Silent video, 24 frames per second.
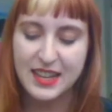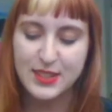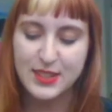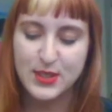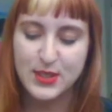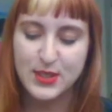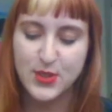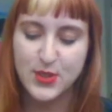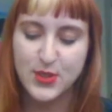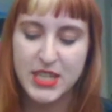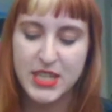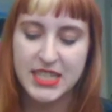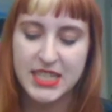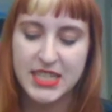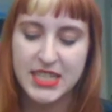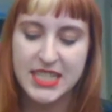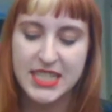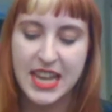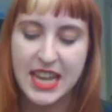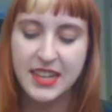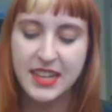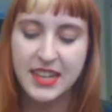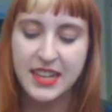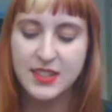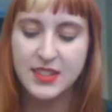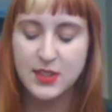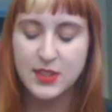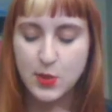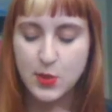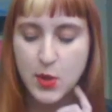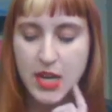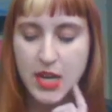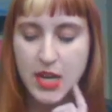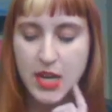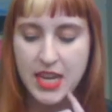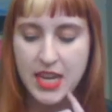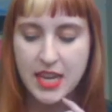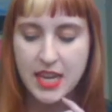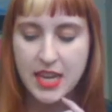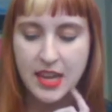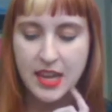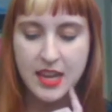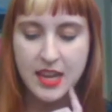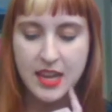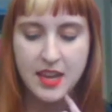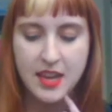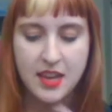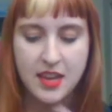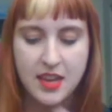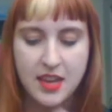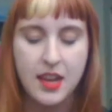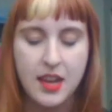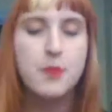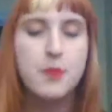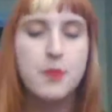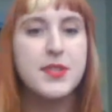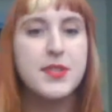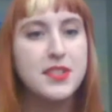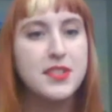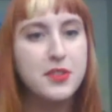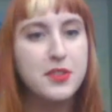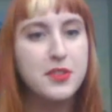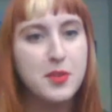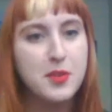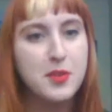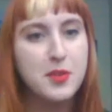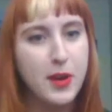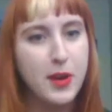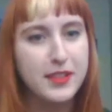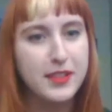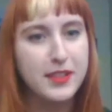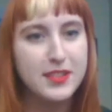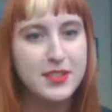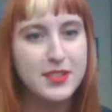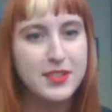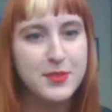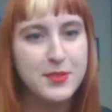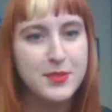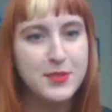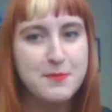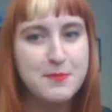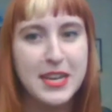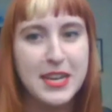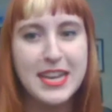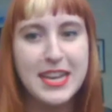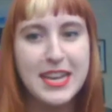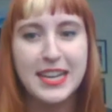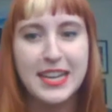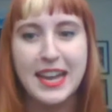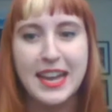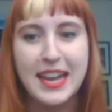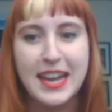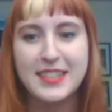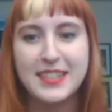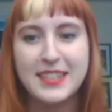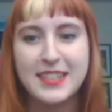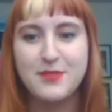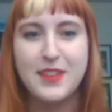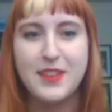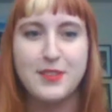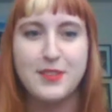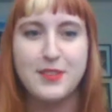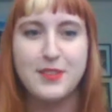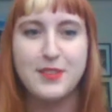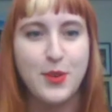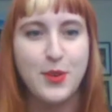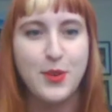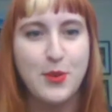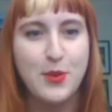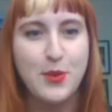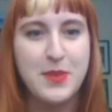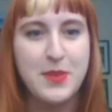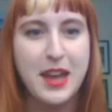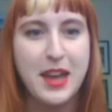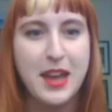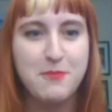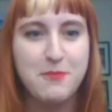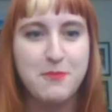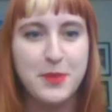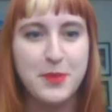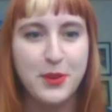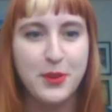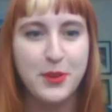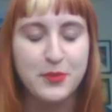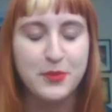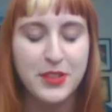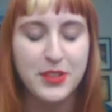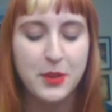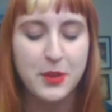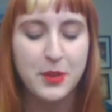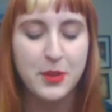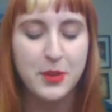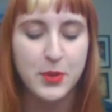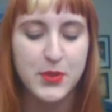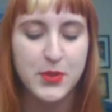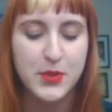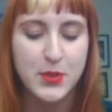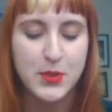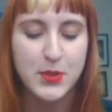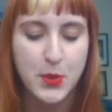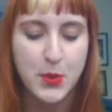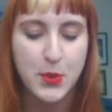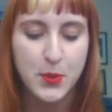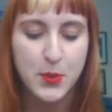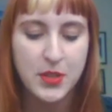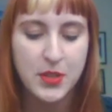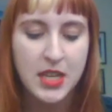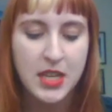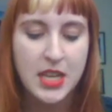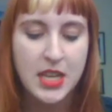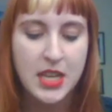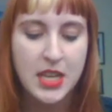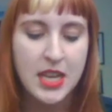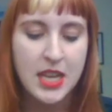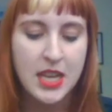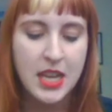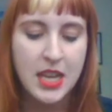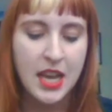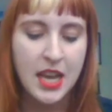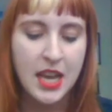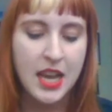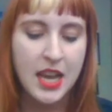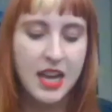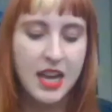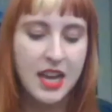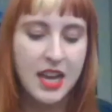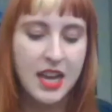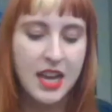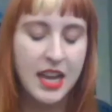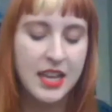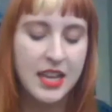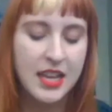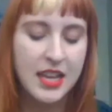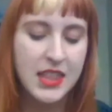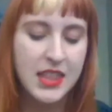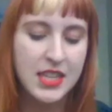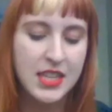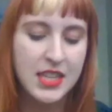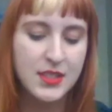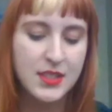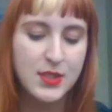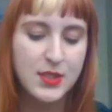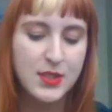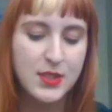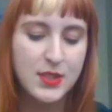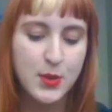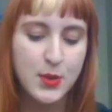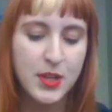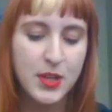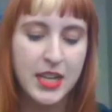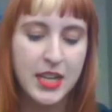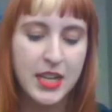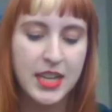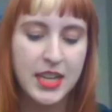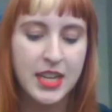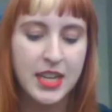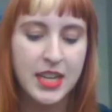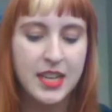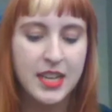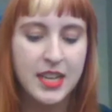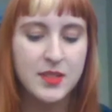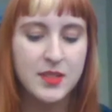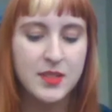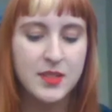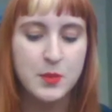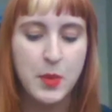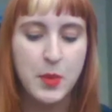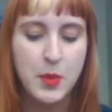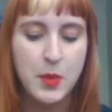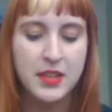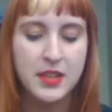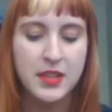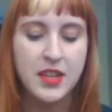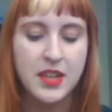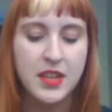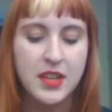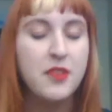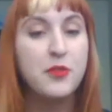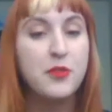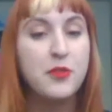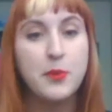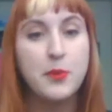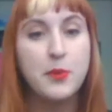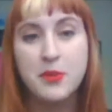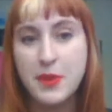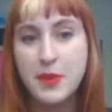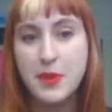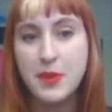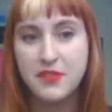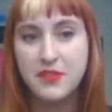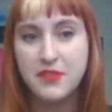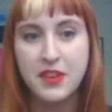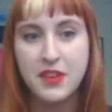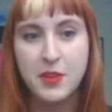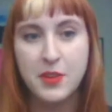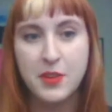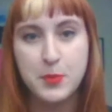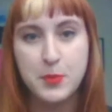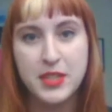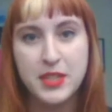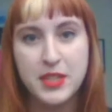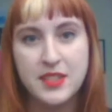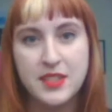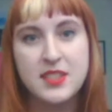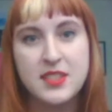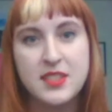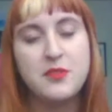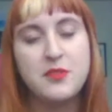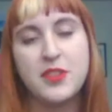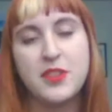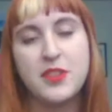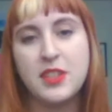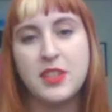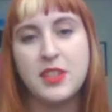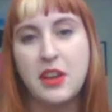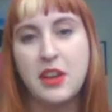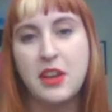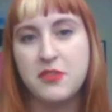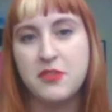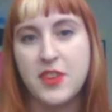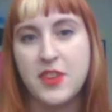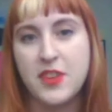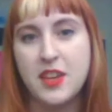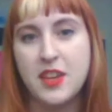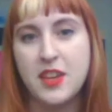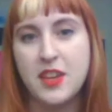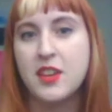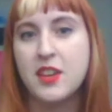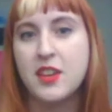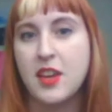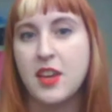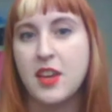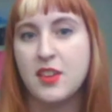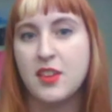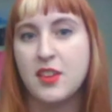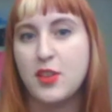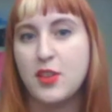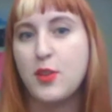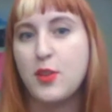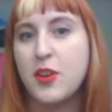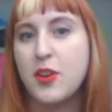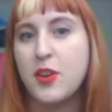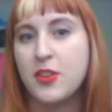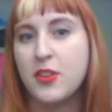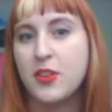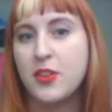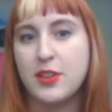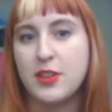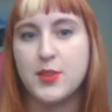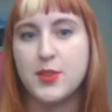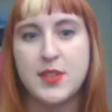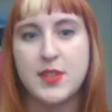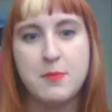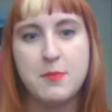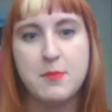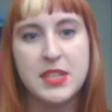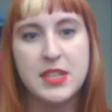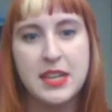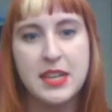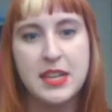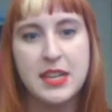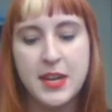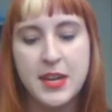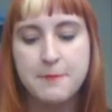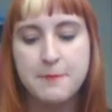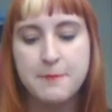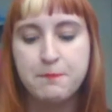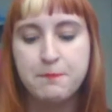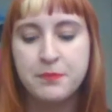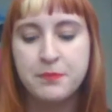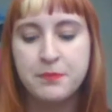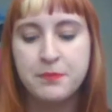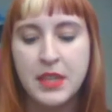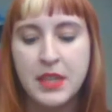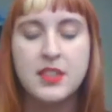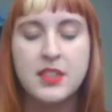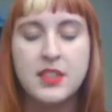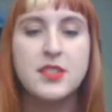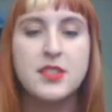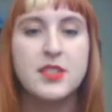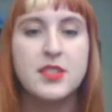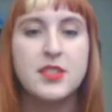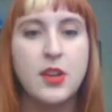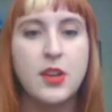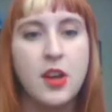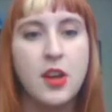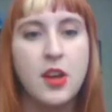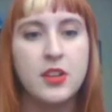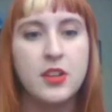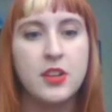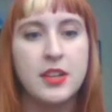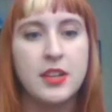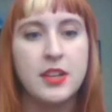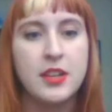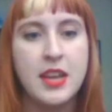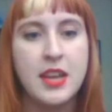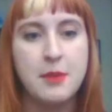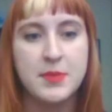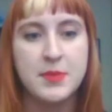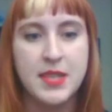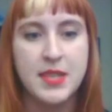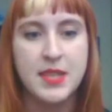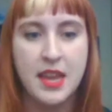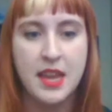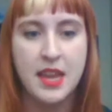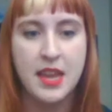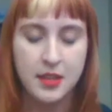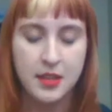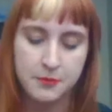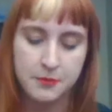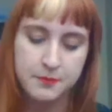So this next story, I'm still in the process of submitting. It hasn't found a home yet, but hopefully it will soon. And this story is based off of one of my favorite places in Philadelphia, the Laurel Hill Cemetery. This is called Namesake.